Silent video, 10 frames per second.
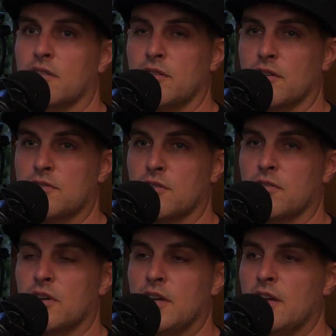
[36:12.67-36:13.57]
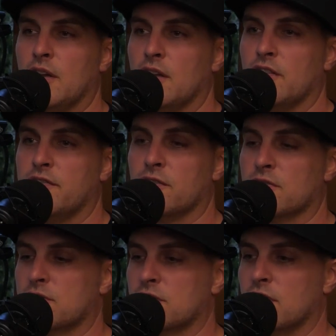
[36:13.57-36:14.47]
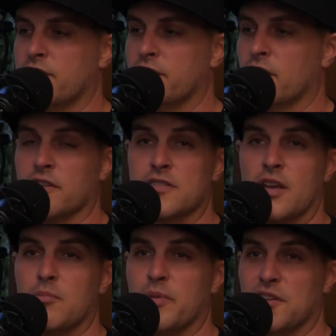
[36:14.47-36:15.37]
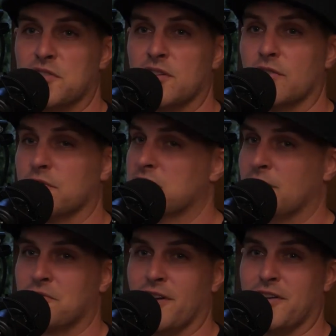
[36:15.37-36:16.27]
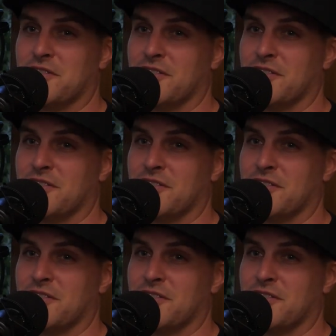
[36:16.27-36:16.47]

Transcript: So if you're on the same bus, you go in the same direction.